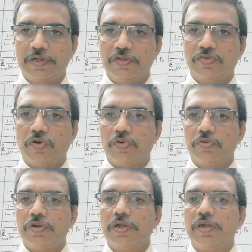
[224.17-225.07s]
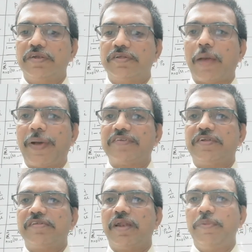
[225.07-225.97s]
So its
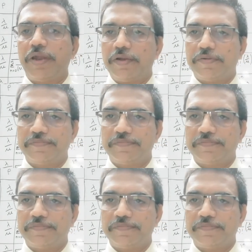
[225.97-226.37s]
capacity is limited.